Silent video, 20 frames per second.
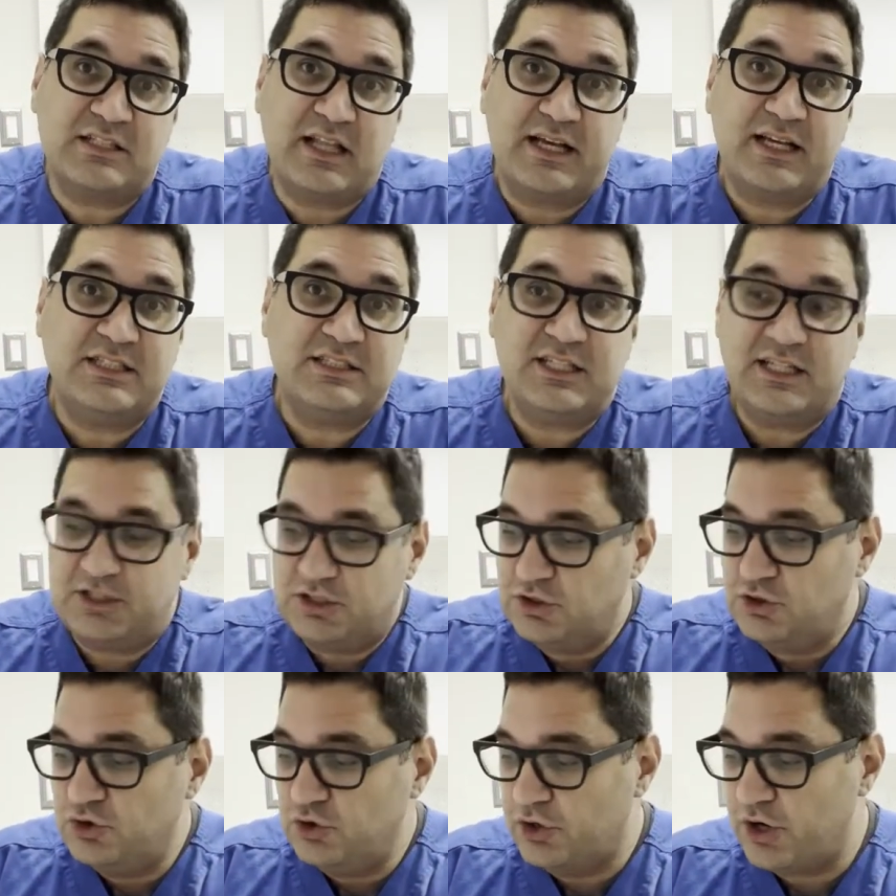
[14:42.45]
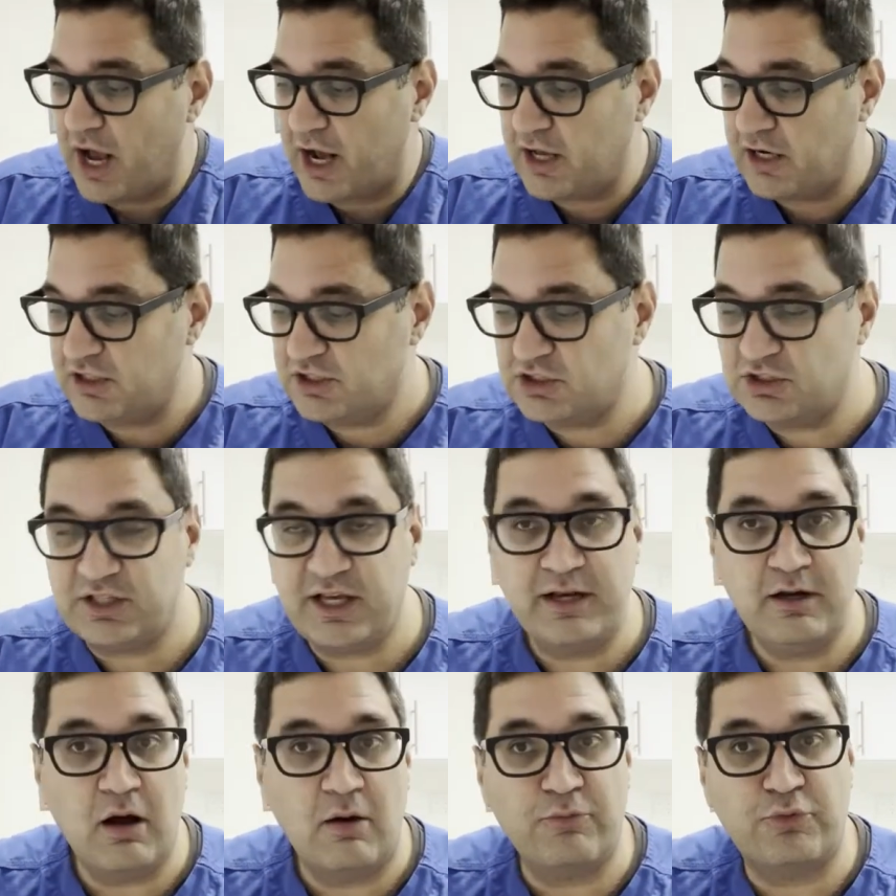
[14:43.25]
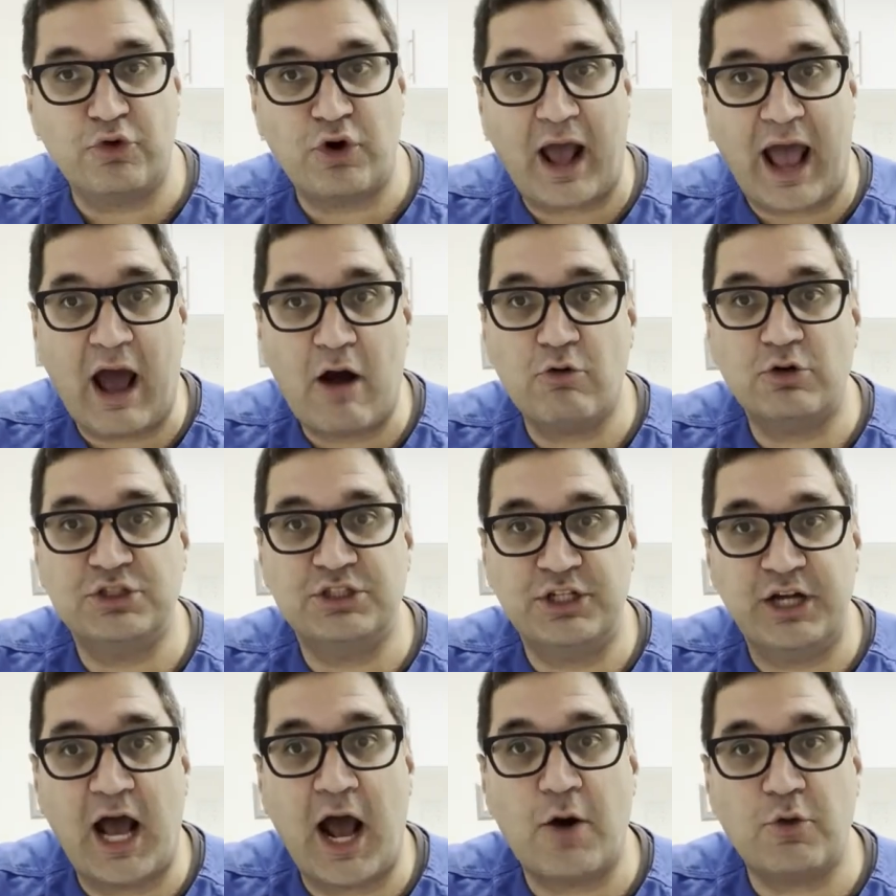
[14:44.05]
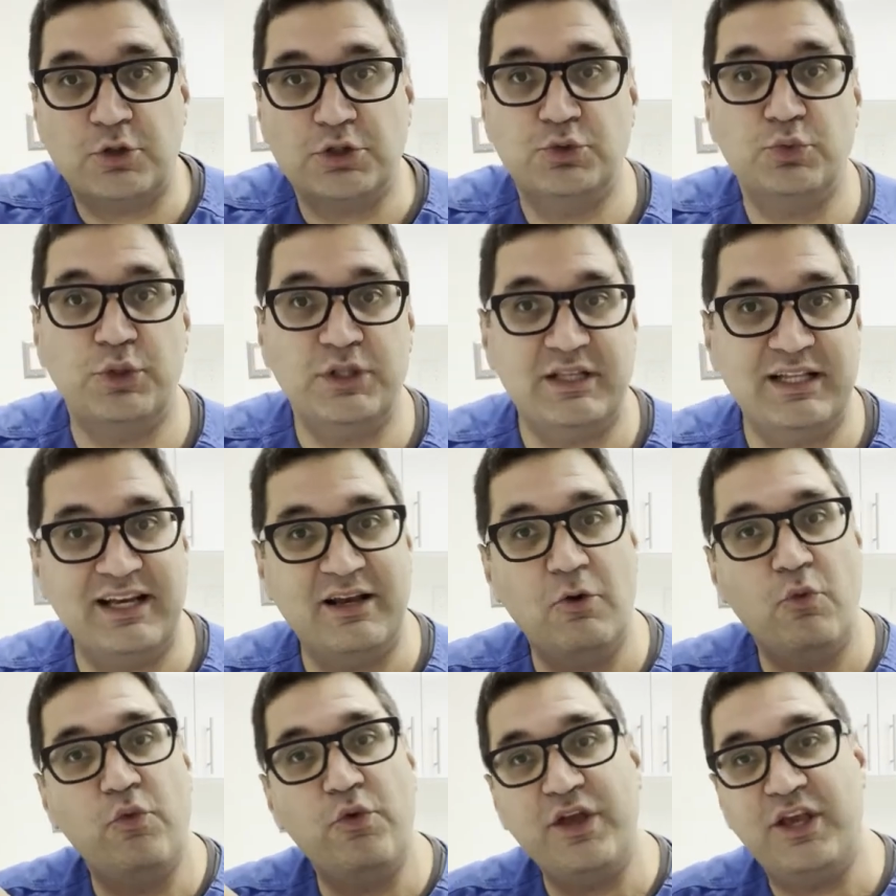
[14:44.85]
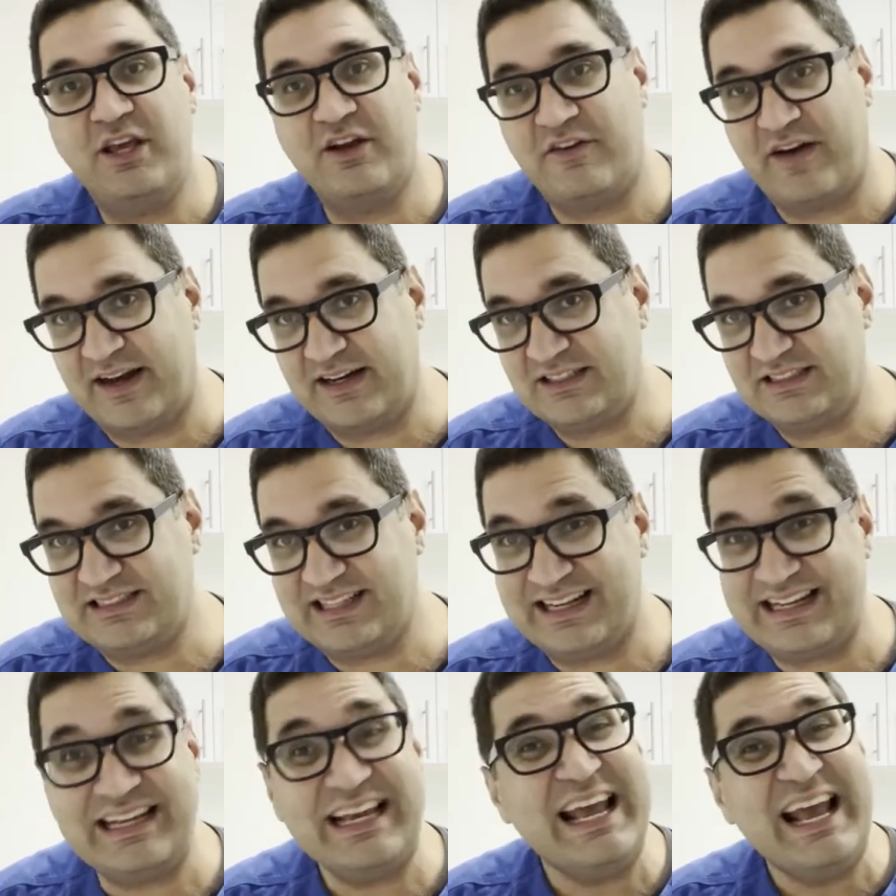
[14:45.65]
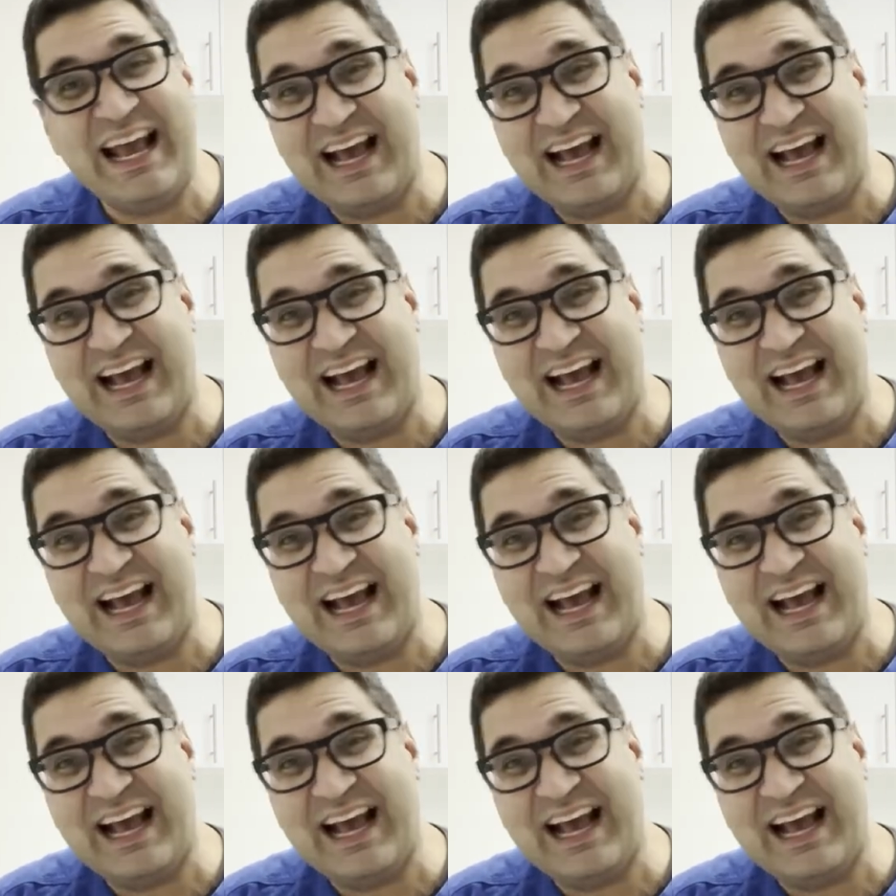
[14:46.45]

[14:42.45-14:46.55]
Like I said, you're not going to stay numb for hours and hours with that weaker anesthetic.